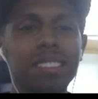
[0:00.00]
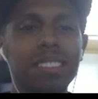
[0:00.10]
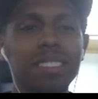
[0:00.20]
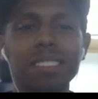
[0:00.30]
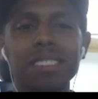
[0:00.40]

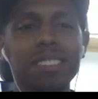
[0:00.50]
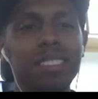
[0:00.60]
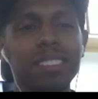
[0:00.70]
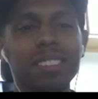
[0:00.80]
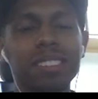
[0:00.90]
Green Day
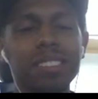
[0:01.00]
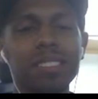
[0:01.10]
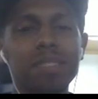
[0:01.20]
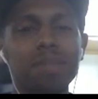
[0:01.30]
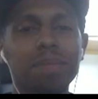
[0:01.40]
Rock
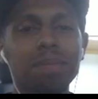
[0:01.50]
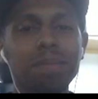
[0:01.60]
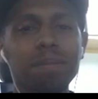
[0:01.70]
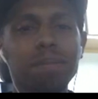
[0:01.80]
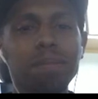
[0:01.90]
Band
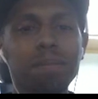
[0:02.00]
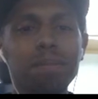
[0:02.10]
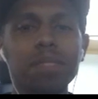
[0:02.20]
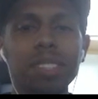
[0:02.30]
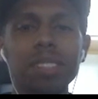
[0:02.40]
80%. That's
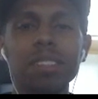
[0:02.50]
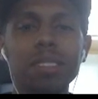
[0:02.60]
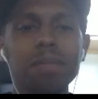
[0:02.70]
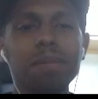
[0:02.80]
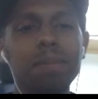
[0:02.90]
cool, man. I
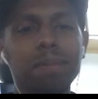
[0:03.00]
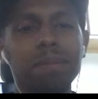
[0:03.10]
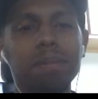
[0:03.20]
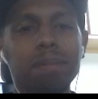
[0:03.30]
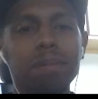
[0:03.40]
like mm. that.
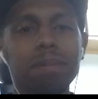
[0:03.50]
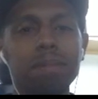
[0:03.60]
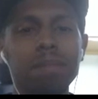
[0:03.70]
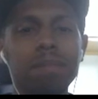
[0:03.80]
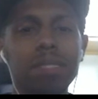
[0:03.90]

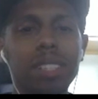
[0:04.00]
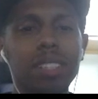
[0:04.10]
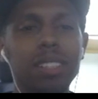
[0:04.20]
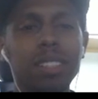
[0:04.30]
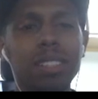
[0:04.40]
Mm, I didn't
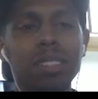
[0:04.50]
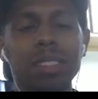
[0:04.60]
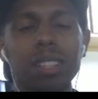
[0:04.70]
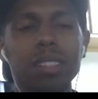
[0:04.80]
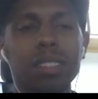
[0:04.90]
see a that. A
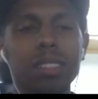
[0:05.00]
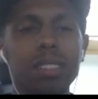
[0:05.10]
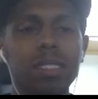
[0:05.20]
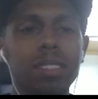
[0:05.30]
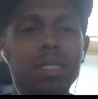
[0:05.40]
long time
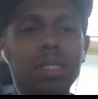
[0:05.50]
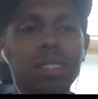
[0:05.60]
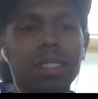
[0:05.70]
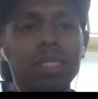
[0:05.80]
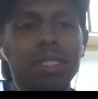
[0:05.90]
ago, okay.
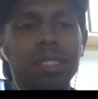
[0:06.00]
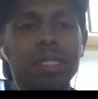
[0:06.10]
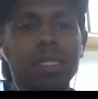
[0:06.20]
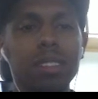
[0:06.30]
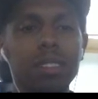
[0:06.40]
when Rock
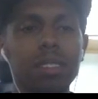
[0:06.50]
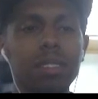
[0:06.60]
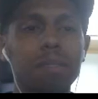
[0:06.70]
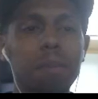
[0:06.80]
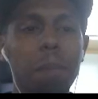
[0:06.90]
Band games
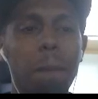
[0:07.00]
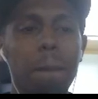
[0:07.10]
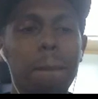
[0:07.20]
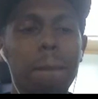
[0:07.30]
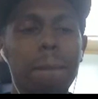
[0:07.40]
was
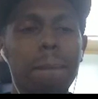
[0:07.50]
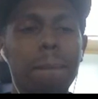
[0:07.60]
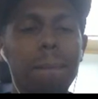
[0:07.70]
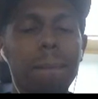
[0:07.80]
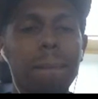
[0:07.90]
relevant, so
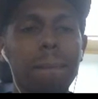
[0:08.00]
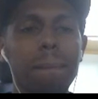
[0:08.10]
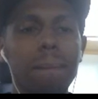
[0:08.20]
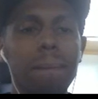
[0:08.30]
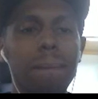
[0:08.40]
that's a big
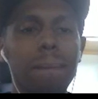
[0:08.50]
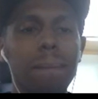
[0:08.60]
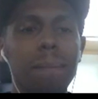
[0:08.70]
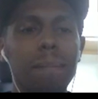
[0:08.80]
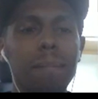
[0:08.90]
kudos
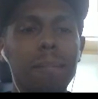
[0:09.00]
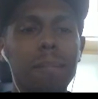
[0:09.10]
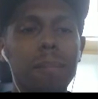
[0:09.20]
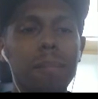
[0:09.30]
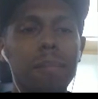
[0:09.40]
for that.
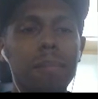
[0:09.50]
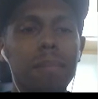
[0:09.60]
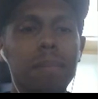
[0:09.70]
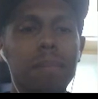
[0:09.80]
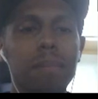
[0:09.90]

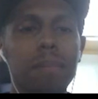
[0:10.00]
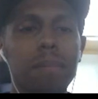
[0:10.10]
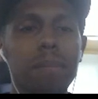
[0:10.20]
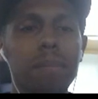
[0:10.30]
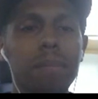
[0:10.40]

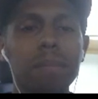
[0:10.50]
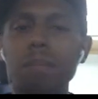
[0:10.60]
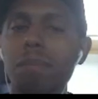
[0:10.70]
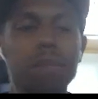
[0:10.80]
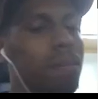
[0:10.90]
Hannah
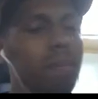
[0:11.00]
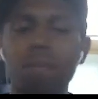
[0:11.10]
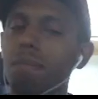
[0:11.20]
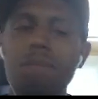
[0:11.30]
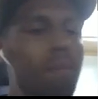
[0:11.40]
Montana the
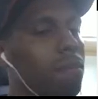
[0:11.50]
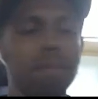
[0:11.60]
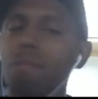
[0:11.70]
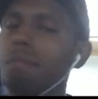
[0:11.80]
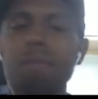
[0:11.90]
movie,
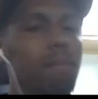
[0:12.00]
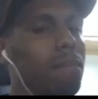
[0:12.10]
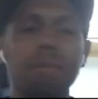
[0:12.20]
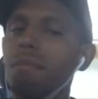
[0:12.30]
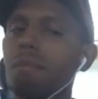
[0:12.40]
um,
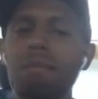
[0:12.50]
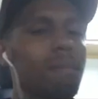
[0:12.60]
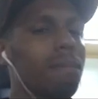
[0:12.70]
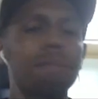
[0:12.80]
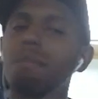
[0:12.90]
you
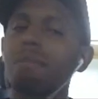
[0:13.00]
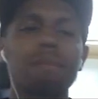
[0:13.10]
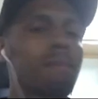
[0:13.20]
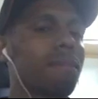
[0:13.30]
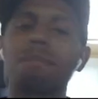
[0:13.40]
stopped playing
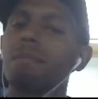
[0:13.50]
that